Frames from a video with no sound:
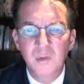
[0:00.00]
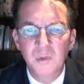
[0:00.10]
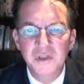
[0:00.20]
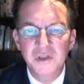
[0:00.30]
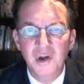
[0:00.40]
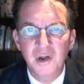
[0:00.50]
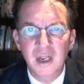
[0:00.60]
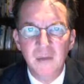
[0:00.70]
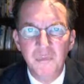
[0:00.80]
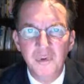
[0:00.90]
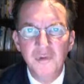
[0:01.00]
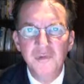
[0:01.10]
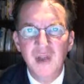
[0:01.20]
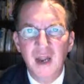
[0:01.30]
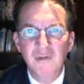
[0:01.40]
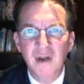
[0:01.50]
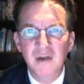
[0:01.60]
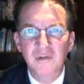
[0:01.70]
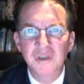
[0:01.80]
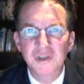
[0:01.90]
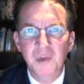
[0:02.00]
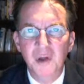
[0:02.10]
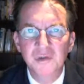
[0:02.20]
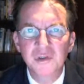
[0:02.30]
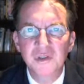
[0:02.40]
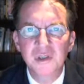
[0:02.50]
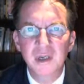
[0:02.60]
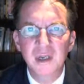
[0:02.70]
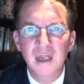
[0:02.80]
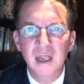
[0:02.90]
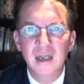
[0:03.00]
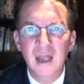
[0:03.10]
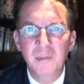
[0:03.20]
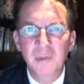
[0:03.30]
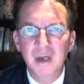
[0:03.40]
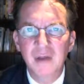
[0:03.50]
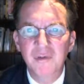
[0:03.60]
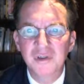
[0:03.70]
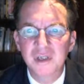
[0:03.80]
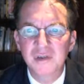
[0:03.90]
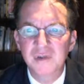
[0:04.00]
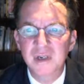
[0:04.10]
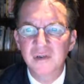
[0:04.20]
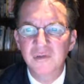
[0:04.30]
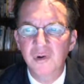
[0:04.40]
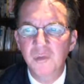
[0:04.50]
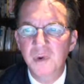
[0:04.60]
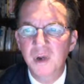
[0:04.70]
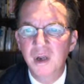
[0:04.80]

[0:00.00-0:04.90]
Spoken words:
We saw improved diuretic response in the empagliflozin-treated group.